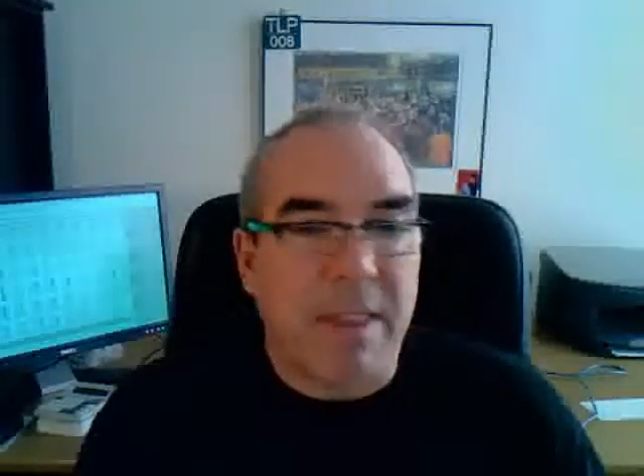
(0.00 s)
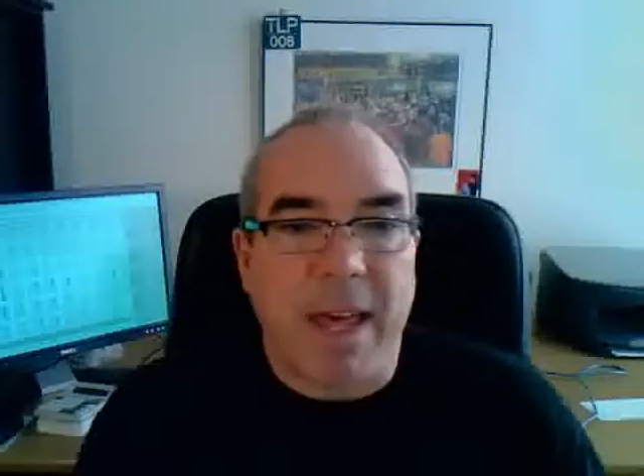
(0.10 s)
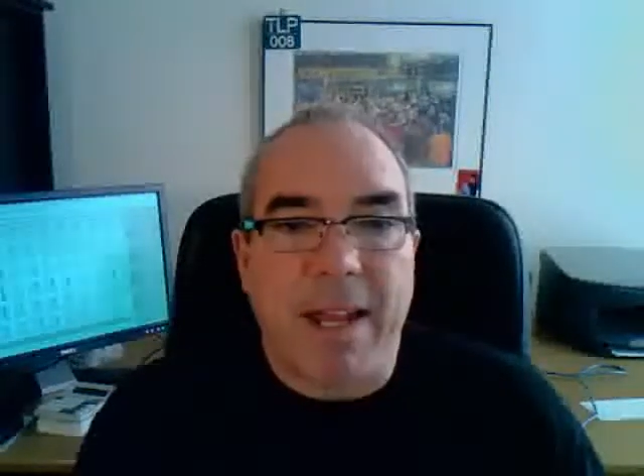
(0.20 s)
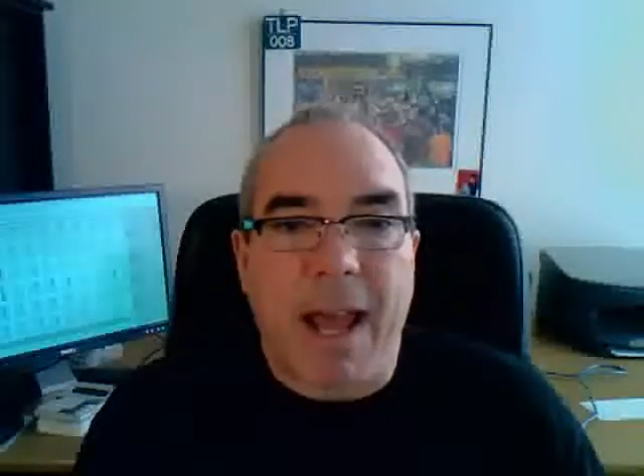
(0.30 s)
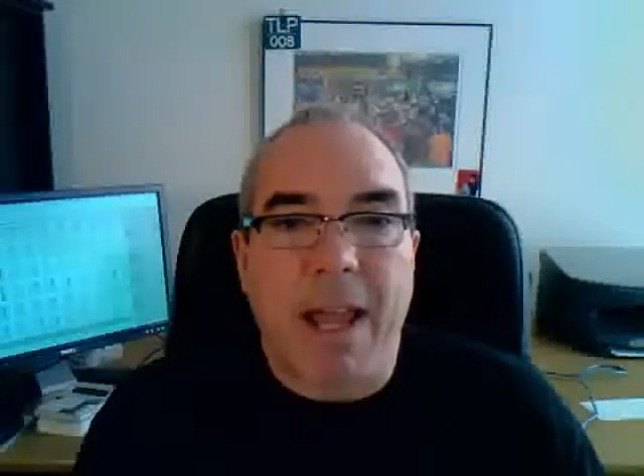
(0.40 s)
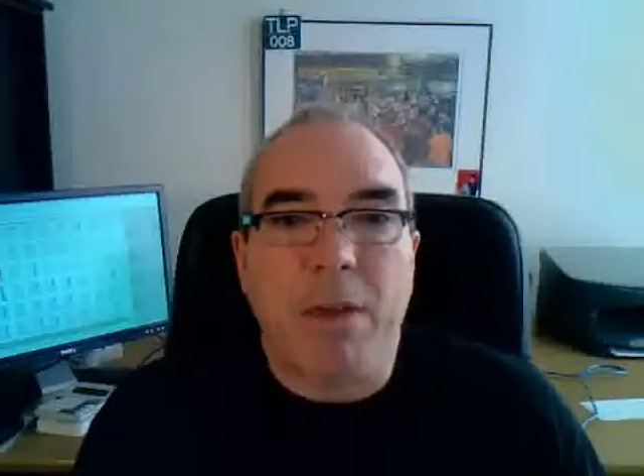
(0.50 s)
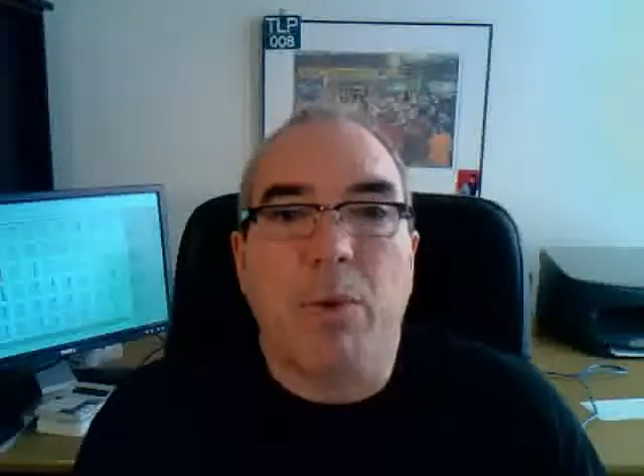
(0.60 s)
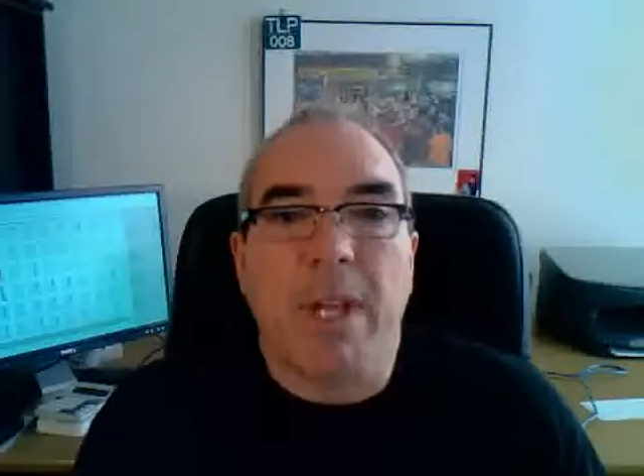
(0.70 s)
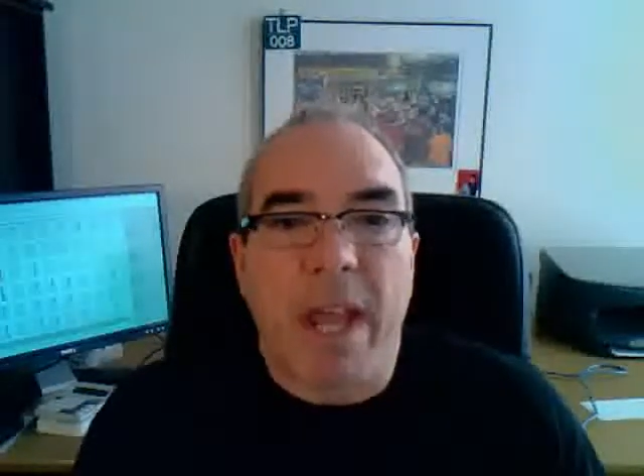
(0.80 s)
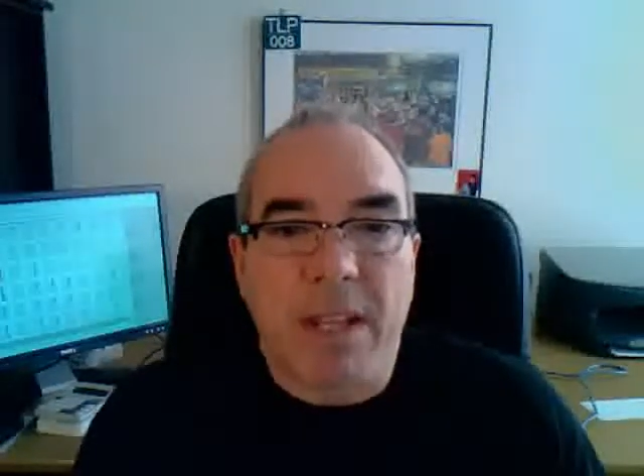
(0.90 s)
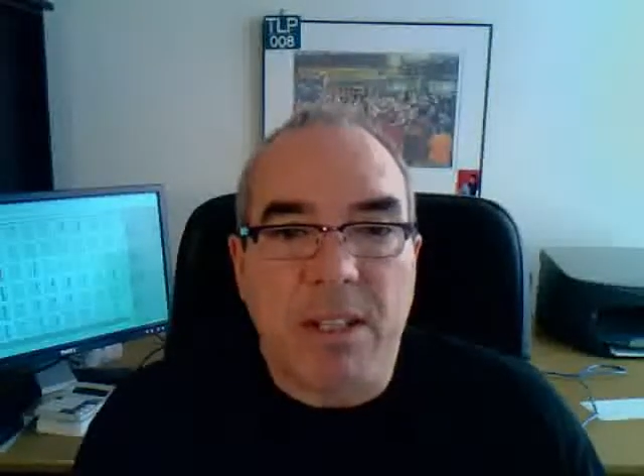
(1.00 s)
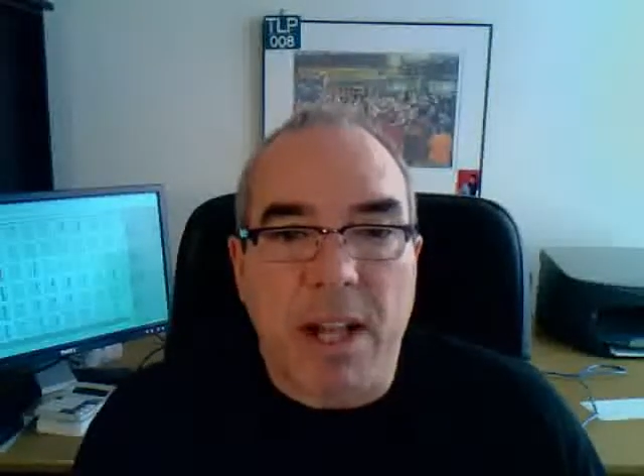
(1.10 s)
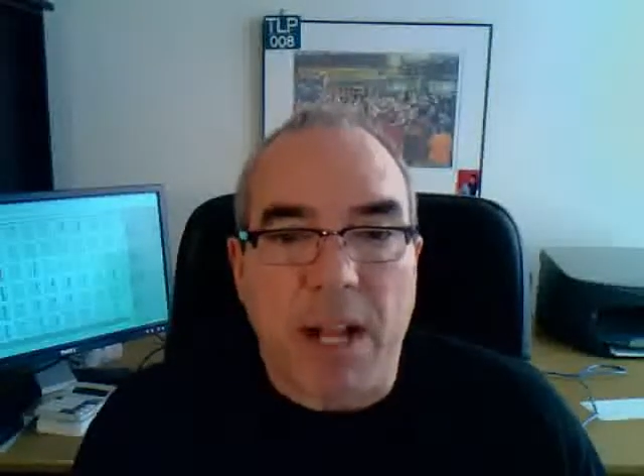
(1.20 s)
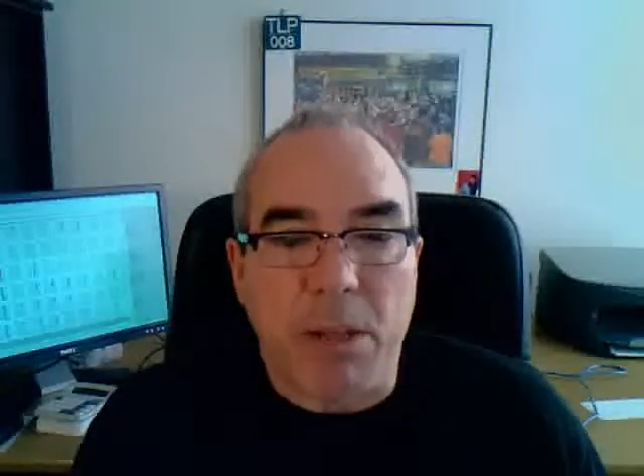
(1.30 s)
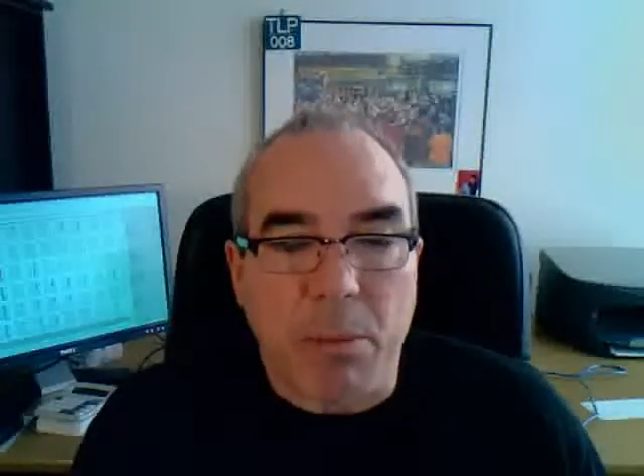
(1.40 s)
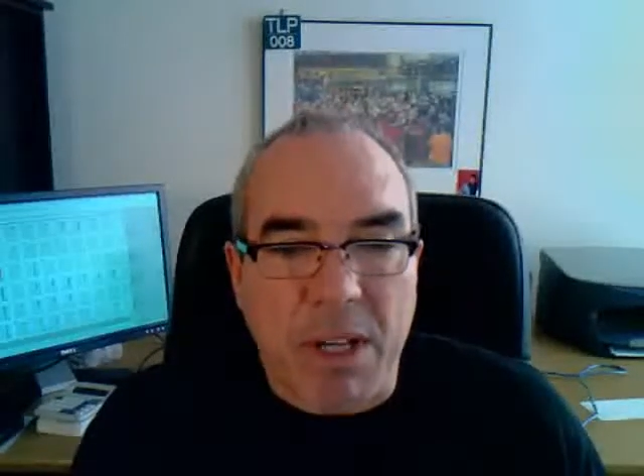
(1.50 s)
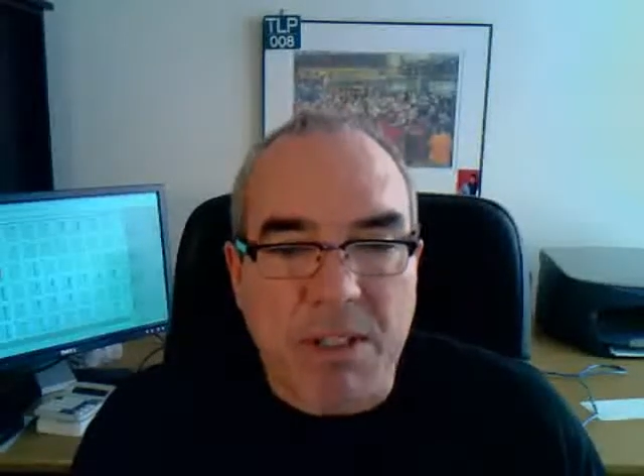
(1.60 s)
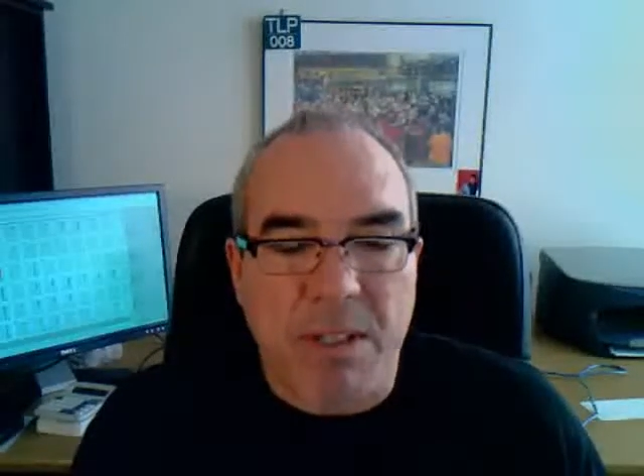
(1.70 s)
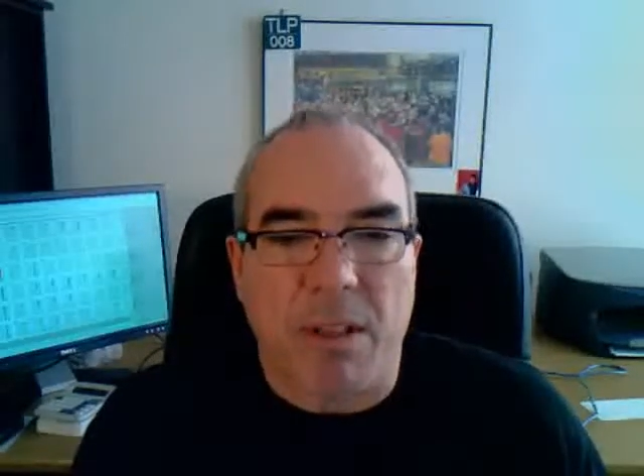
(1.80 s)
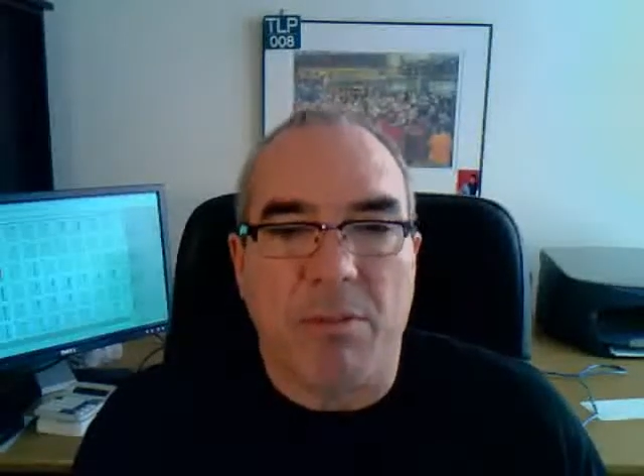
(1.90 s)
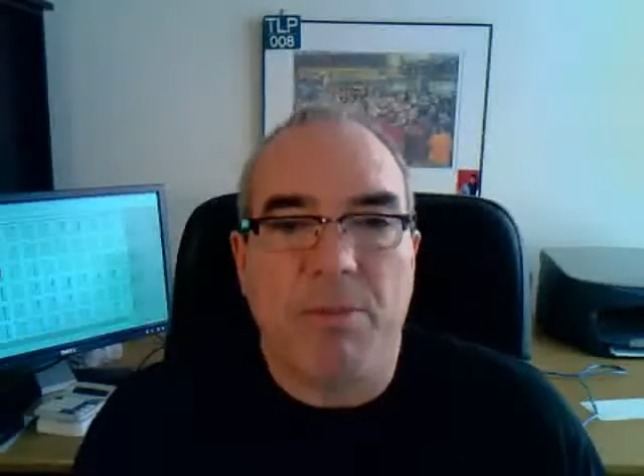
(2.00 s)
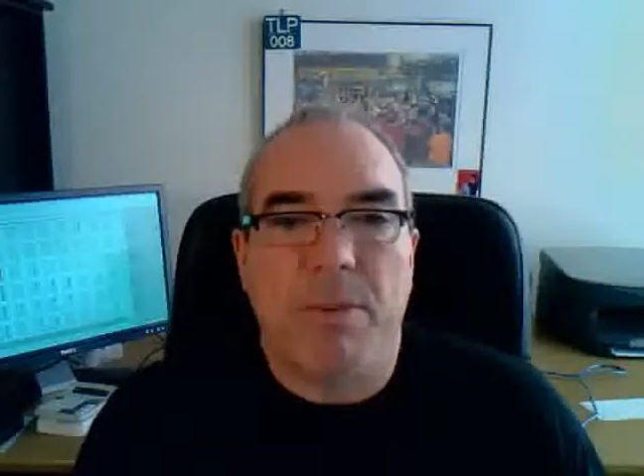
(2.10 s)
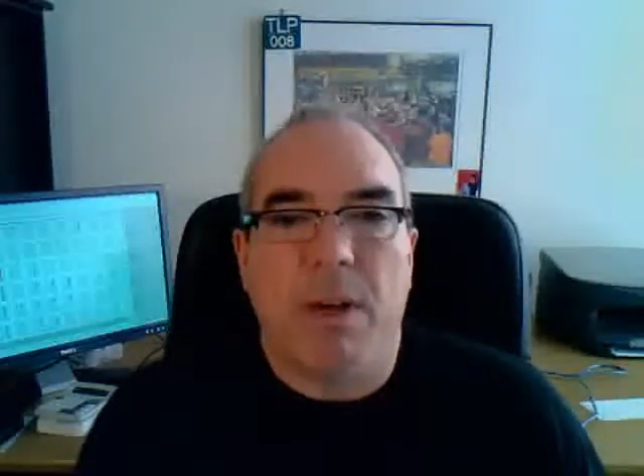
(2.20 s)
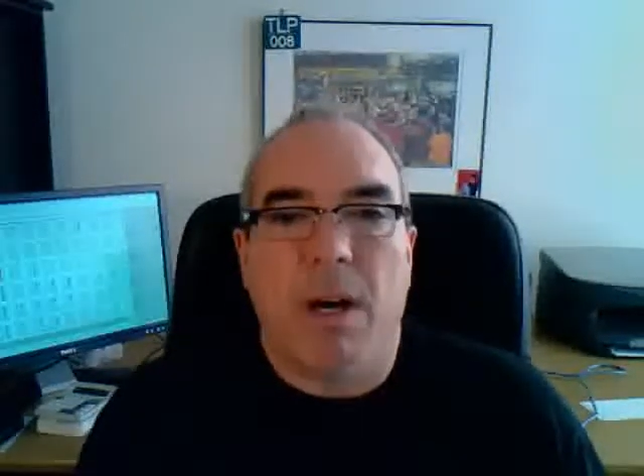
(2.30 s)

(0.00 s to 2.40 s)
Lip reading: that I reacted on it myself.